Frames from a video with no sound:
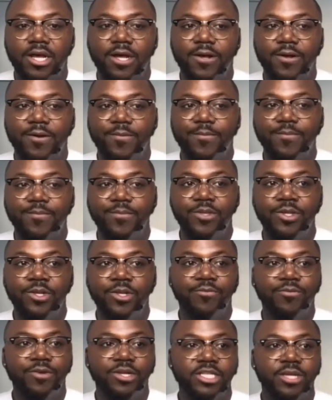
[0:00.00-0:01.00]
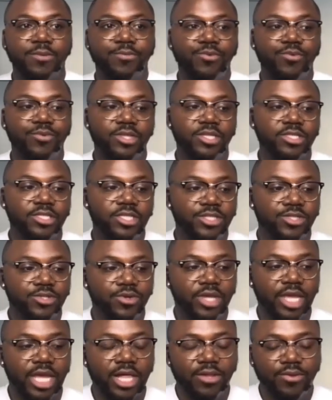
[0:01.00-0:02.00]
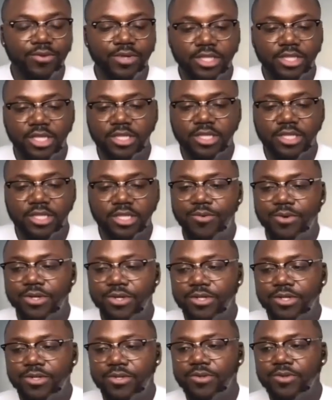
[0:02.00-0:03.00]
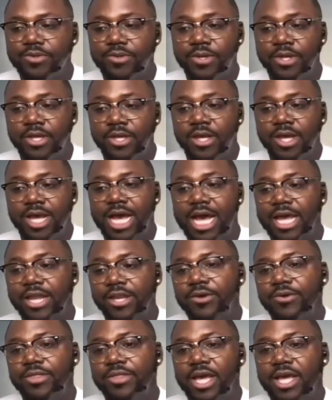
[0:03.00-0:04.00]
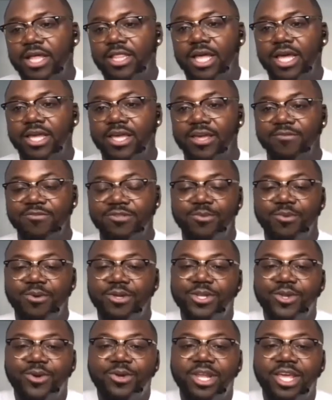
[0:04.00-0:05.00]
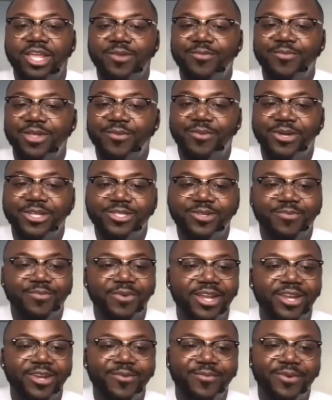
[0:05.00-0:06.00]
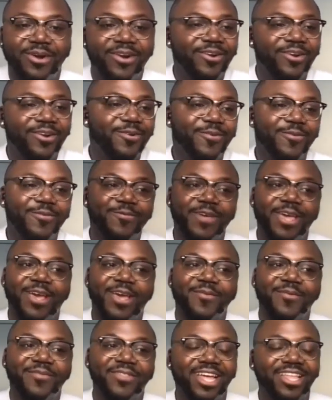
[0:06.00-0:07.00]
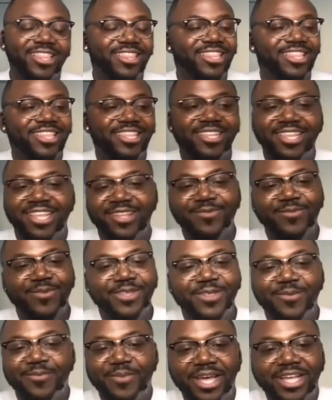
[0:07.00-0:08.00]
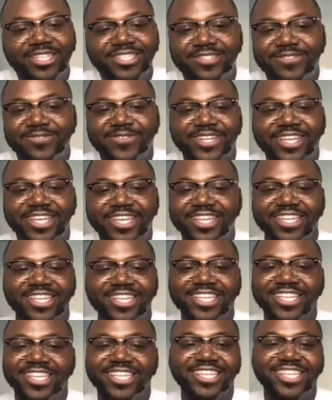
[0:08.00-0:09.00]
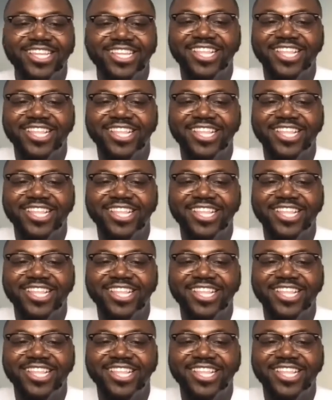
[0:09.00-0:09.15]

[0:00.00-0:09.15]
um, you know, for example, with this digital gallery thing that I want to do, I know that like if someone donated me a bunch of money tomorrow, damn, it'd be the best freaking